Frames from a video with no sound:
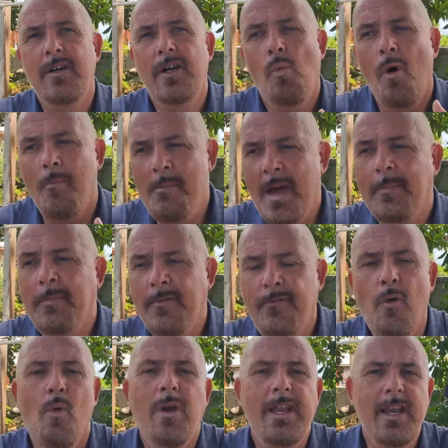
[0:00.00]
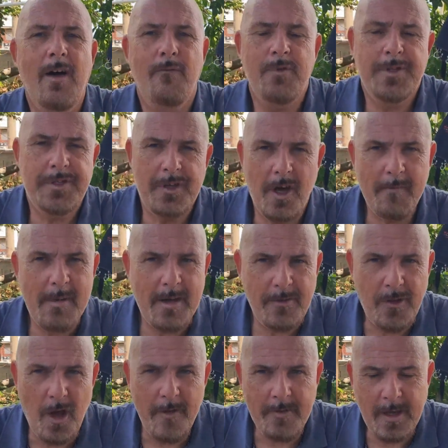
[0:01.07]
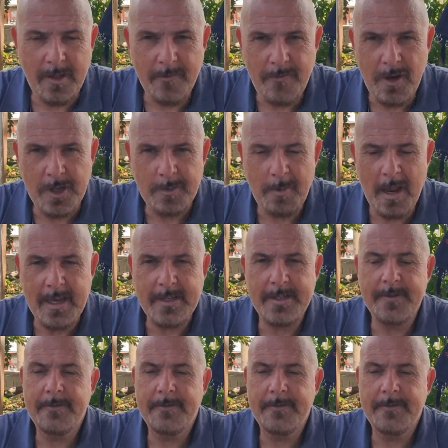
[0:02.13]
what made me fall in love with side mount diving in the first place.